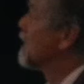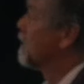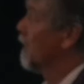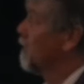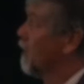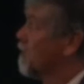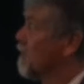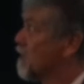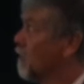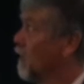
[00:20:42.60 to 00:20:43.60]
South Coast
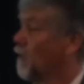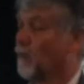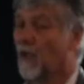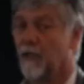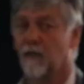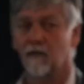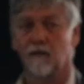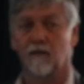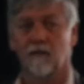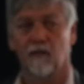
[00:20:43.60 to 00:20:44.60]
region,
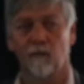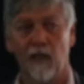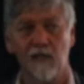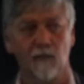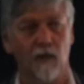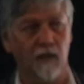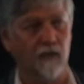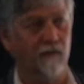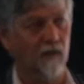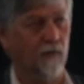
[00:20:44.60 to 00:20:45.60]
a major mining
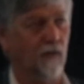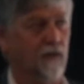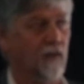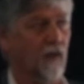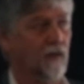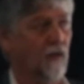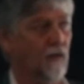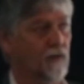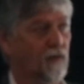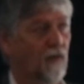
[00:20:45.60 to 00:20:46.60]
development on the South
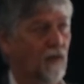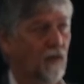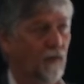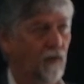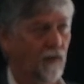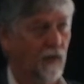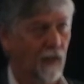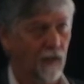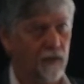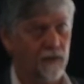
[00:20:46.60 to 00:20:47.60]
Coast. We were
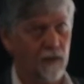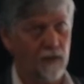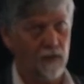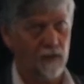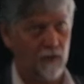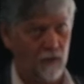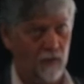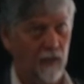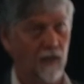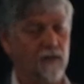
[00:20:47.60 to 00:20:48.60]
engaged in
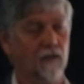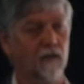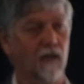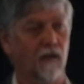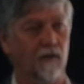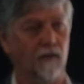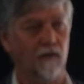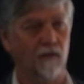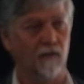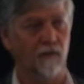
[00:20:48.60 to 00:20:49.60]
2000 to go out there and
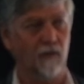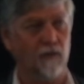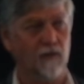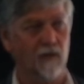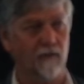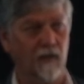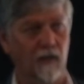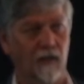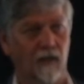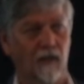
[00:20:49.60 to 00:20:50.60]
do a Flora survey.
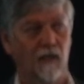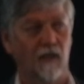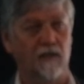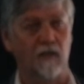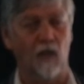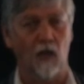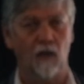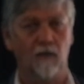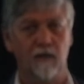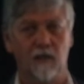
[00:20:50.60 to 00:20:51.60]
It's the
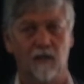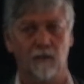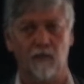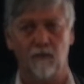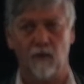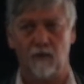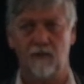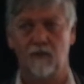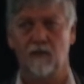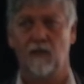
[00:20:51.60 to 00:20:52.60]
only time I've got
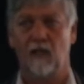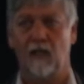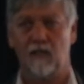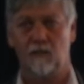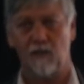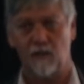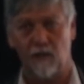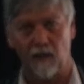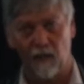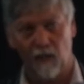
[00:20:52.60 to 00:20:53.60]
out to a
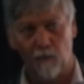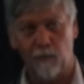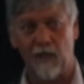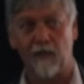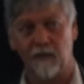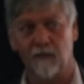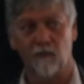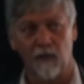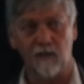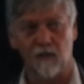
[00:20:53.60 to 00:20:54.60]
site, parked on the
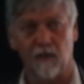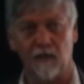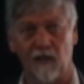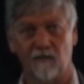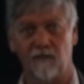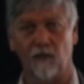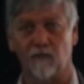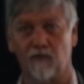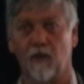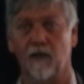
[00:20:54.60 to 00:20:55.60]
roadside and felt
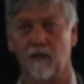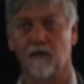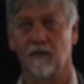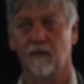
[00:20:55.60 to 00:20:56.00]
frightened.